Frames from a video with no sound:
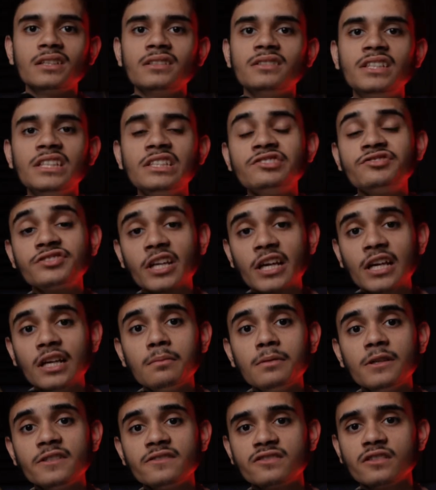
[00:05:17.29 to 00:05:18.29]
These
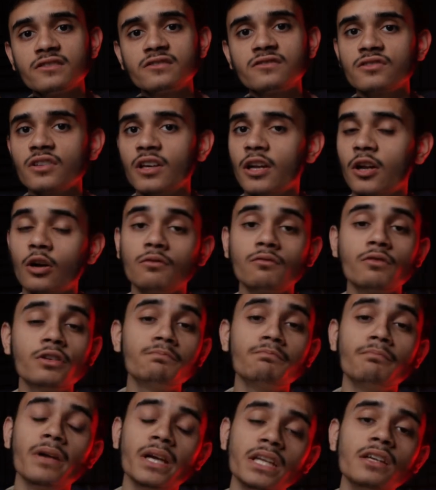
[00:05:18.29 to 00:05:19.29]
tailblazers, along with
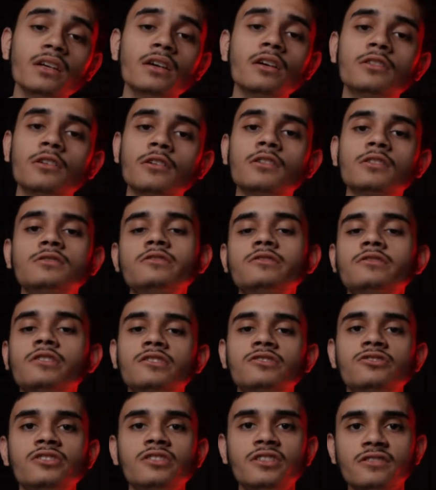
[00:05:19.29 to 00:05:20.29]
many other
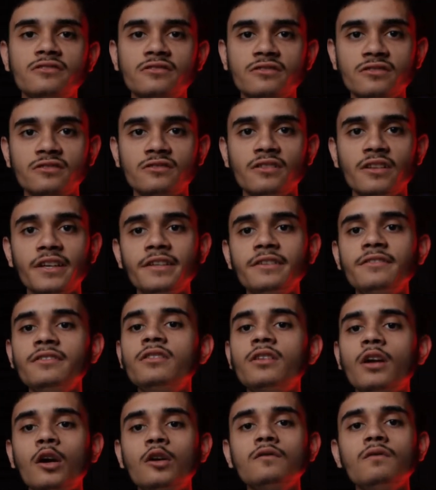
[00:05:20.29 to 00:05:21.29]
unsung geniuses, laid the
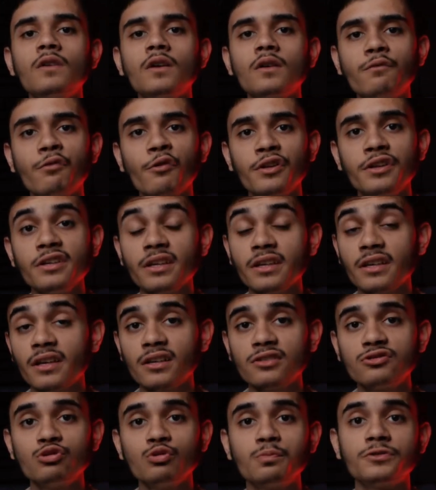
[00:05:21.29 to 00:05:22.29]
groundwork for the
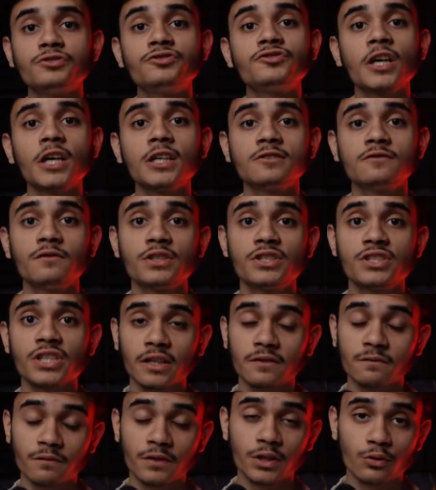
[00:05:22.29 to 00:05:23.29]
AI superstars we
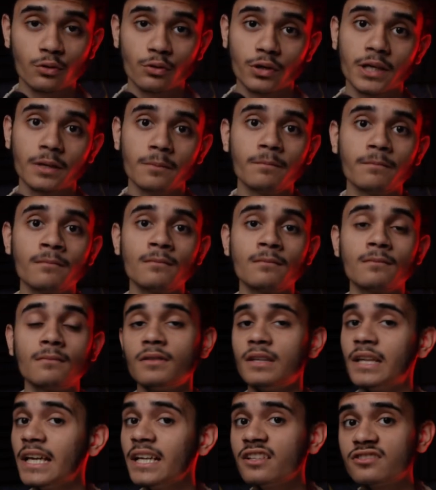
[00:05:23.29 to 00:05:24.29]
chat with today,
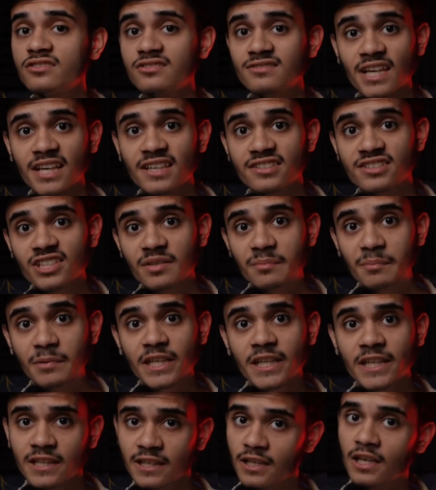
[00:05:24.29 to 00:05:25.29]
like
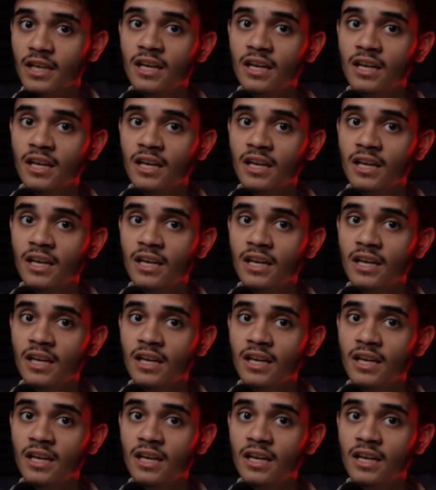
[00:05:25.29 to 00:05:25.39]
ChatGPT,